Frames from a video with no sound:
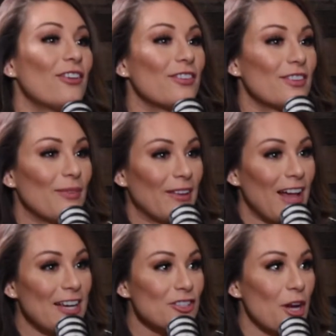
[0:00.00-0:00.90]
with my
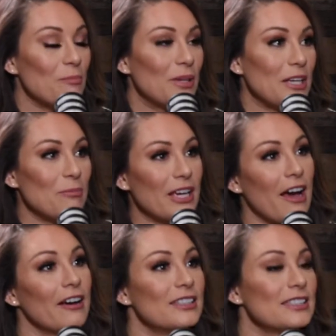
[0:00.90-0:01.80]
lash company,
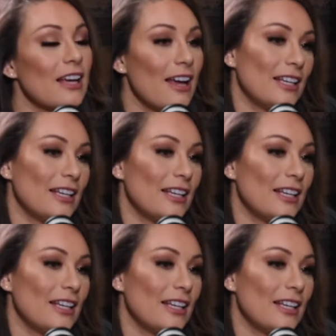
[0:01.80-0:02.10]
because